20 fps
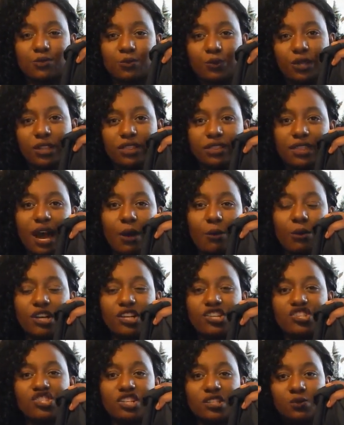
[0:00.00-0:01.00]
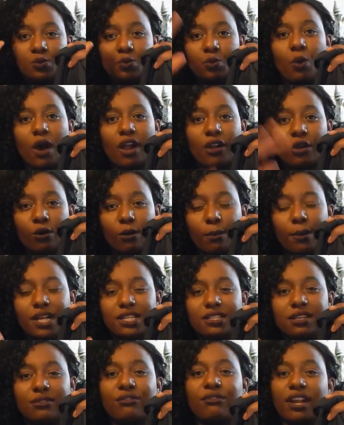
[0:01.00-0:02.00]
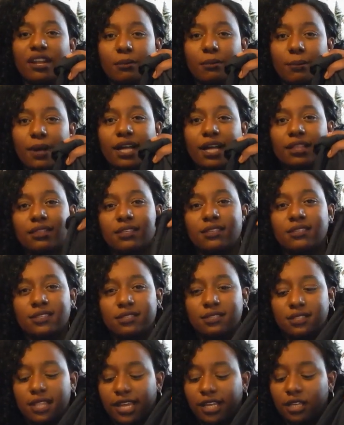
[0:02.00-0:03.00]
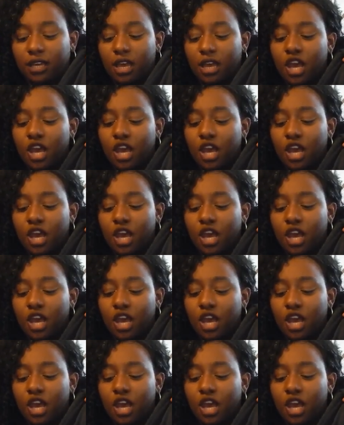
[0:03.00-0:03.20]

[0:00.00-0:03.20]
Where that one is just one whole pattern, the front and back. This is like